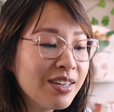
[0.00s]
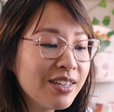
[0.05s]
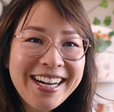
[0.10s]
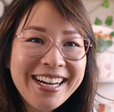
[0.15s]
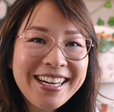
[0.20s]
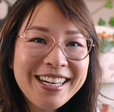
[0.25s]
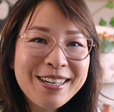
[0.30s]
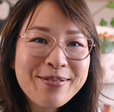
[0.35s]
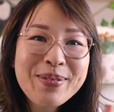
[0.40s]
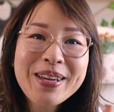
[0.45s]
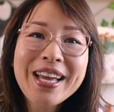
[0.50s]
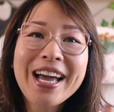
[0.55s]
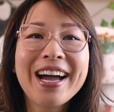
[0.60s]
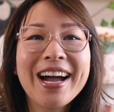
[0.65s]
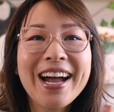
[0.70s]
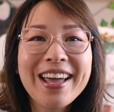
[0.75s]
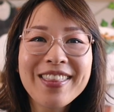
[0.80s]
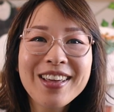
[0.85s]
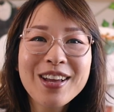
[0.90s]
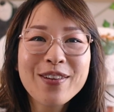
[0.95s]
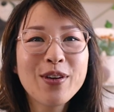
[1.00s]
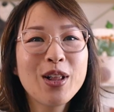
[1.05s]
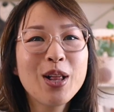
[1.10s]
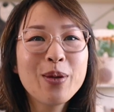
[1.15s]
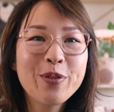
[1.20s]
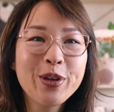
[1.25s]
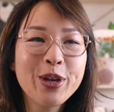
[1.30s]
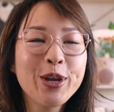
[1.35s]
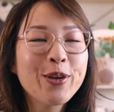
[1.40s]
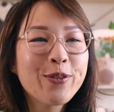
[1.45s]
But yeah, I think a
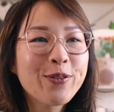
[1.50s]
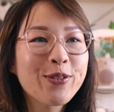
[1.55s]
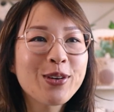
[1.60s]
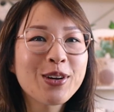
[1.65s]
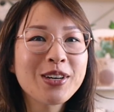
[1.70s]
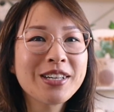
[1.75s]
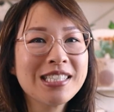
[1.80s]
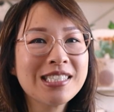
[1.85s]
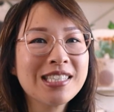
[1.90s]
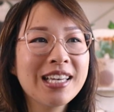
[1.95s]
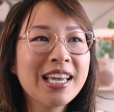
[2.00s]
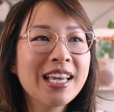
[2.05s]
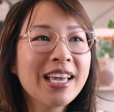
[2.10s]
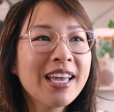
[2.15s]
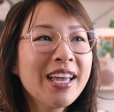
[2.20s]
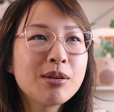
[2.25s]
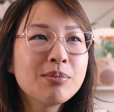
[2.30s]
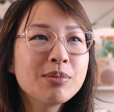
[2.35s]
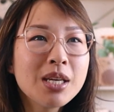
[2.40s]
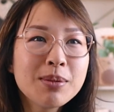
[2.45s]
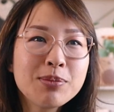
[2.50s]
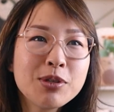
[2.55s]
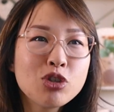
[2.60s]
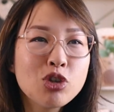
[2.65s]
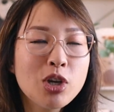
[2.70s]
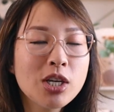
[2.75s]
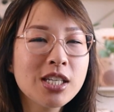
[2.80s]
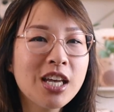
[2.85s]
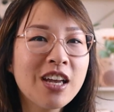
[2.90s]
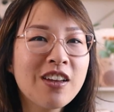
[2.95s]
follow-up video for just like some tips and
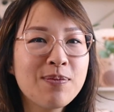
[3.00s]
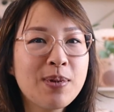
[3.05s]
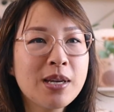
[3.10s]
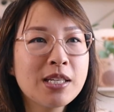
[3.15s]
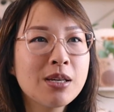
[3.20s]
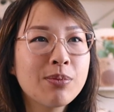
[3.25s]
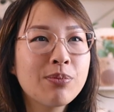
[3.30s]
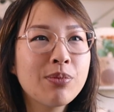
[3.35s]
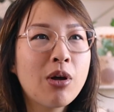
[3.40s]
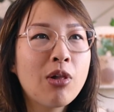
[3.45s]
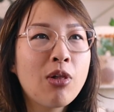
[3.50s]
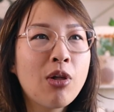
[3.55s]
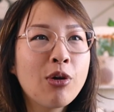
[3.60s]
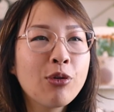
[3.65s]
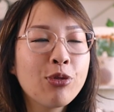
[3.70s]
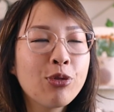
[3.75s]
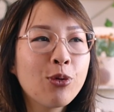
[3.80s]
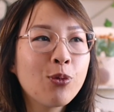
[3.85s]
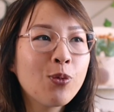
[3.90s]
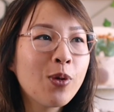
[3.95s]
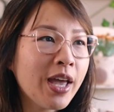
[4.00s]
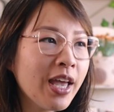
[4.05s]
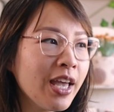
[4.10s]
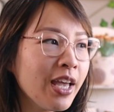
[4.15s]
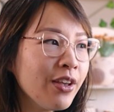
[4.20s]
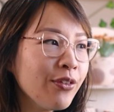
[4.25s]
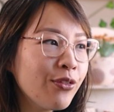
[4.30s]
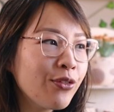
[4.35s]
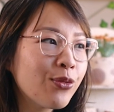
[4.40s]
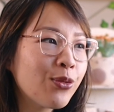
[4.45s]
tricks I picked up along the
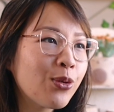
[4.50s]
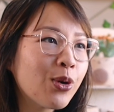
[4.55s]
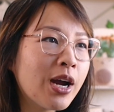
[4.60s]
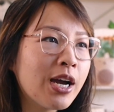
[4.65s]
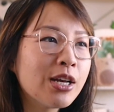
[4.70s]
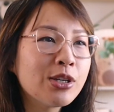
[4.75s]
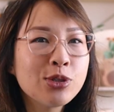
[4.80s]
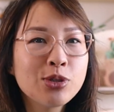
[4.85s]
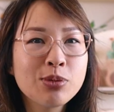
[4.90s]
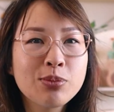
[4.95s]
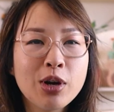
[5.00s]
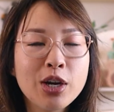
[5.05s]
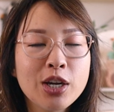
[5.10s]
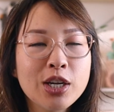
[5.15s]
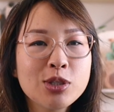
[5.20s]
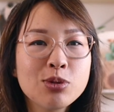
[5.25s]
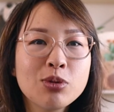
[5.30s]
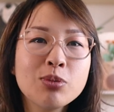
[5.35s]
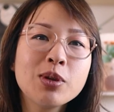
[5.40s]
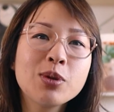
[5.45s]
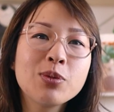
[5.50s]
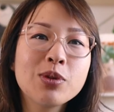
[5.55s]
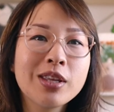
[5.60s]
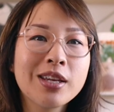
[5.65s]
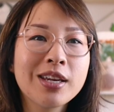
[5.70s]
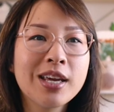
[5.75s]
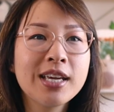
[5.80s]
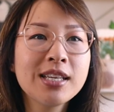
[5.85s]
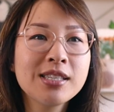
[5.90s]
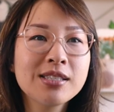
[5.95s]
way for how to do markets will be really
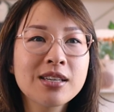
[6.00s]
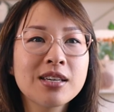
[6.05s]
nice,